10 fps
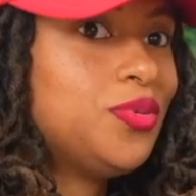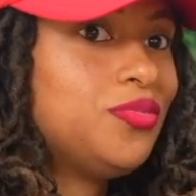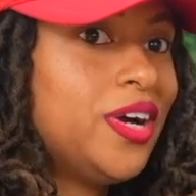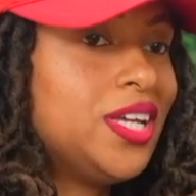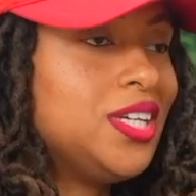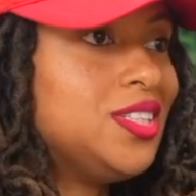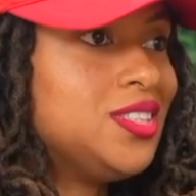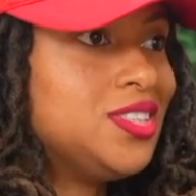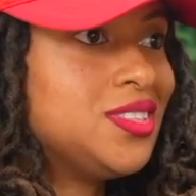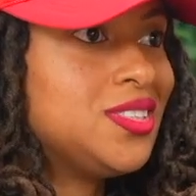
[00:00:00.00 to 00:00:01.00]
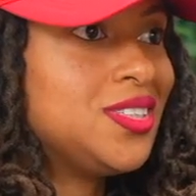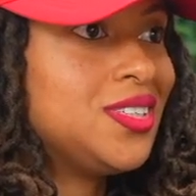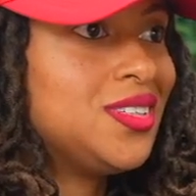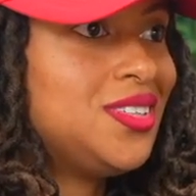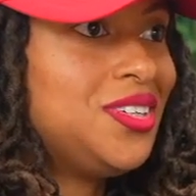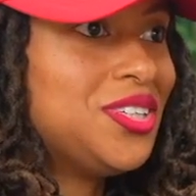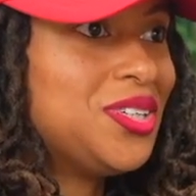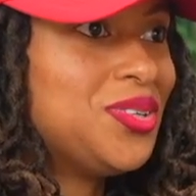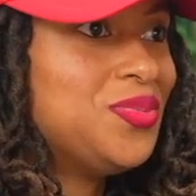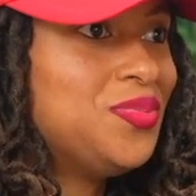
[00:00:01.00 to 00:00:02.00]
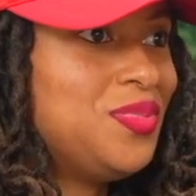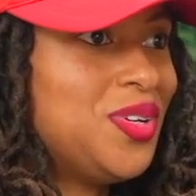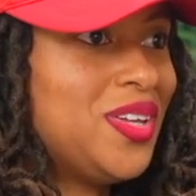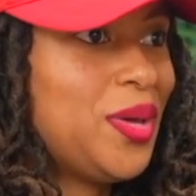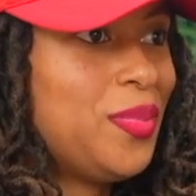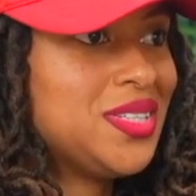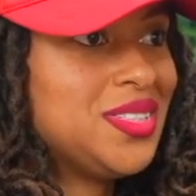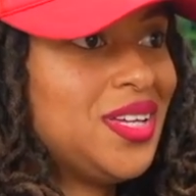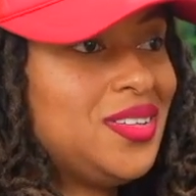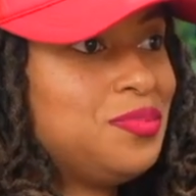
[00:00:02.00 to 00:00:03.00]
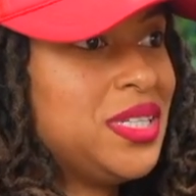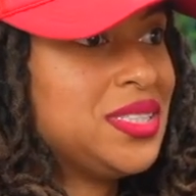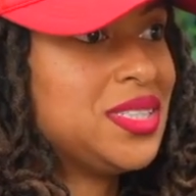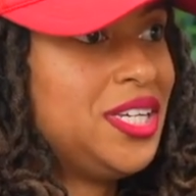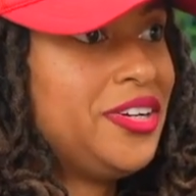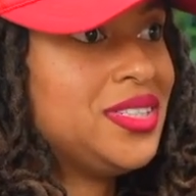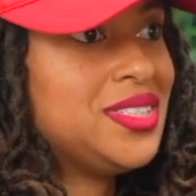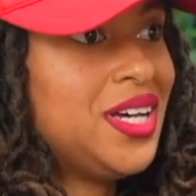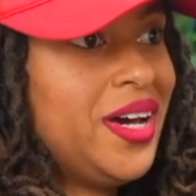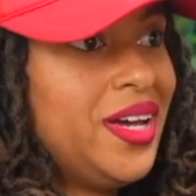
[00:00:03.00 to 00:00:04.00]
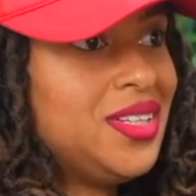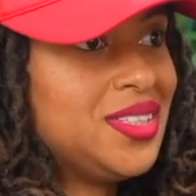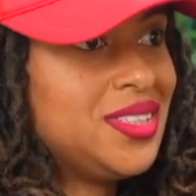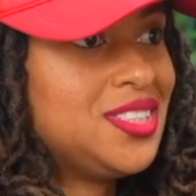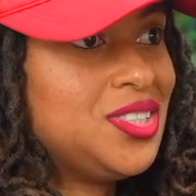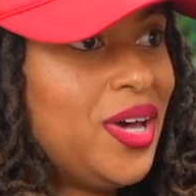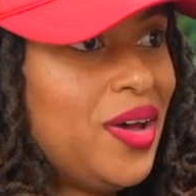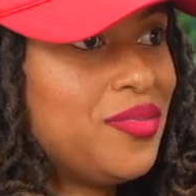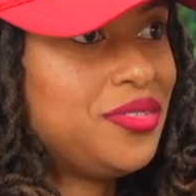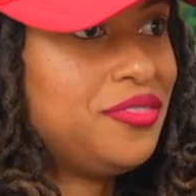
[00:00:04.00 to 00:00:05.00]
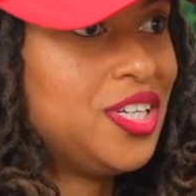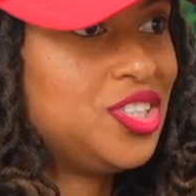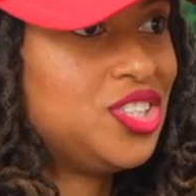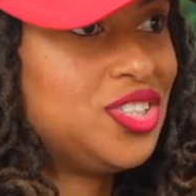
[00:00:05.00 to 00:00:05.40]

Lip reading: find it easier to, you know, be on that pescatarian side because they still have their fish.